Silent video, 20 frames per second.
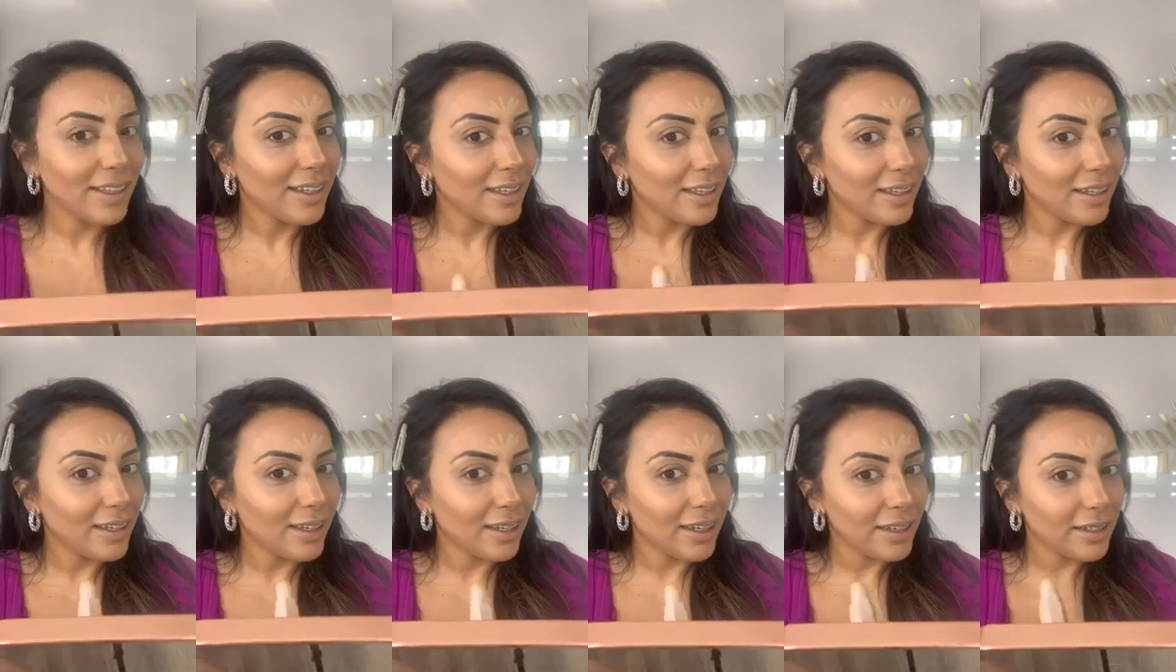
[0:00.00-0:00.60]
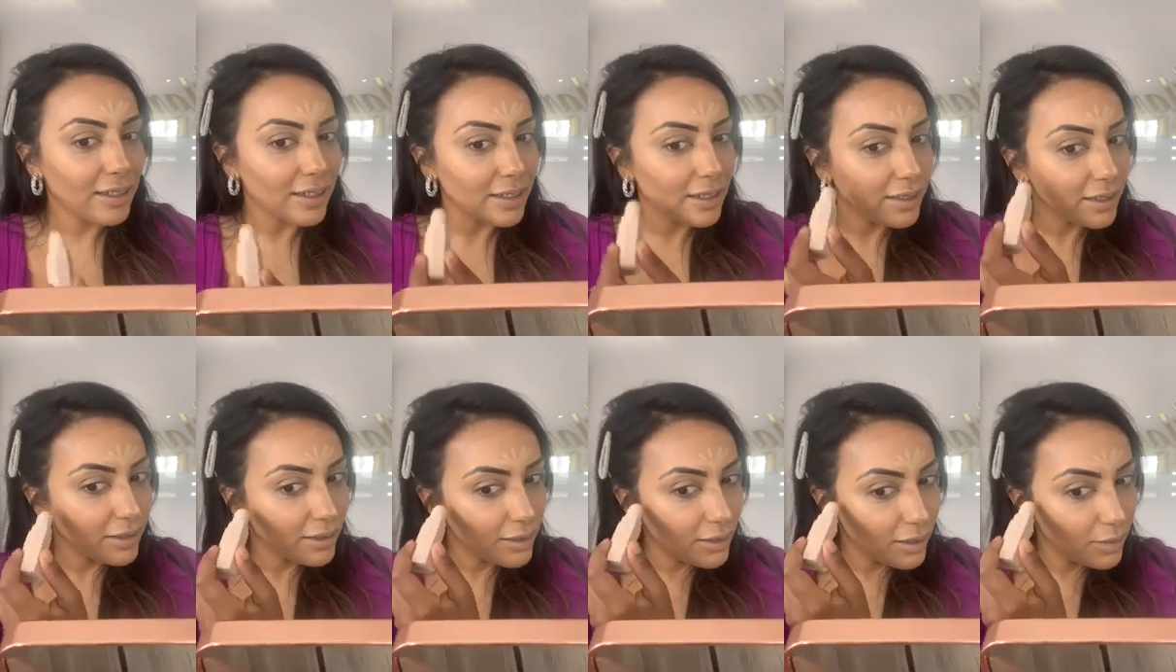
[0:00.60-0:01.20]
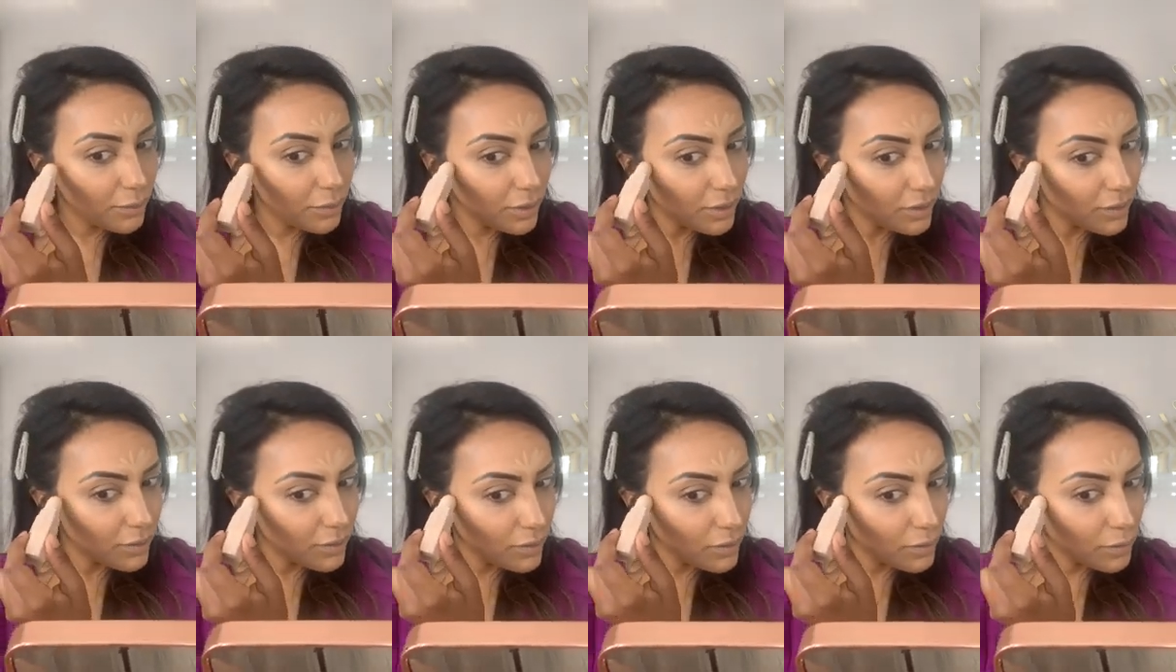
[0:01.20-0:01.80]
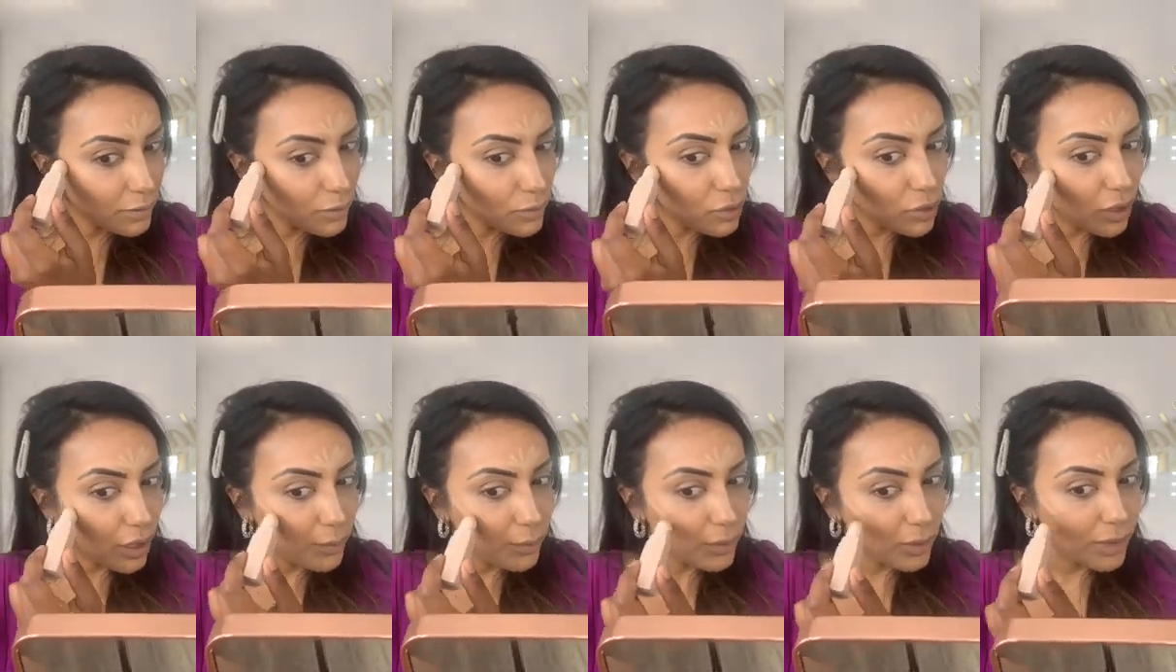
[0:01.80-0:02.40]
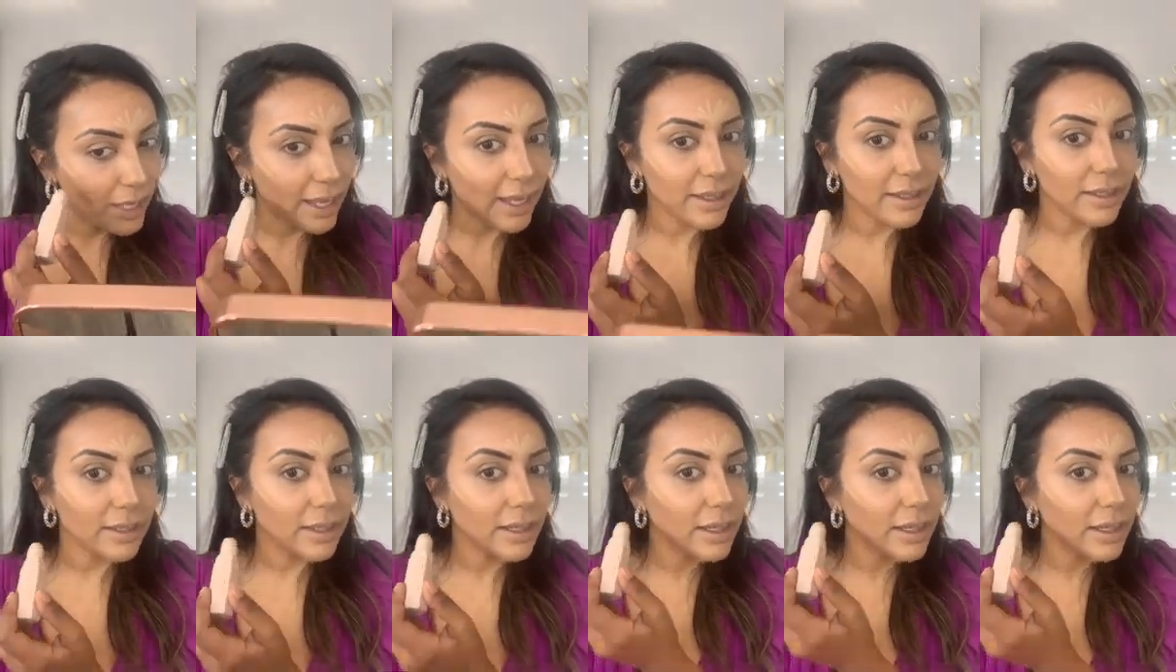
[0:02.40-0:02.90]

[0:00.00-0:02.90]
Look like I'm in from Tribal Gang.